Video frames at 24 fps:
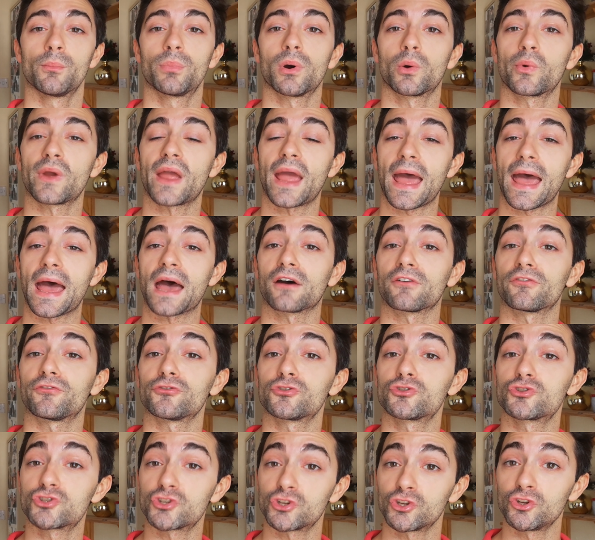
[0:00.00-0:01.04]
but we have
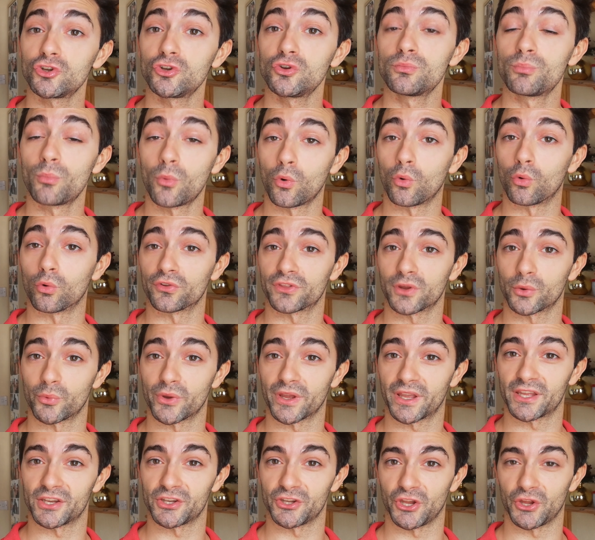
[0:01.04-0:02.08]
two more that
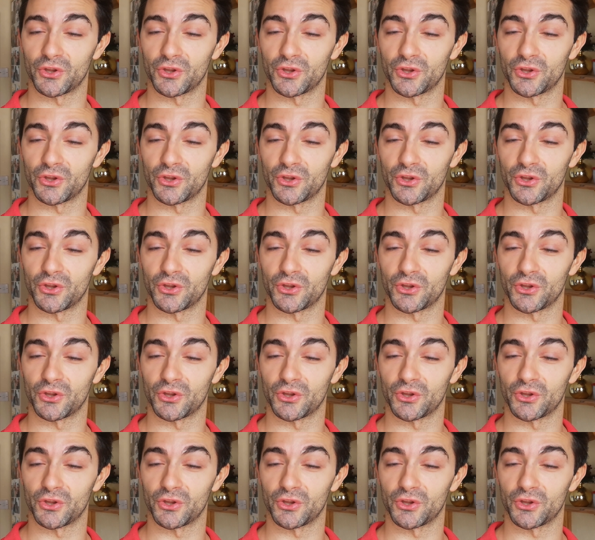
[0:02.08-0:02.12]
we can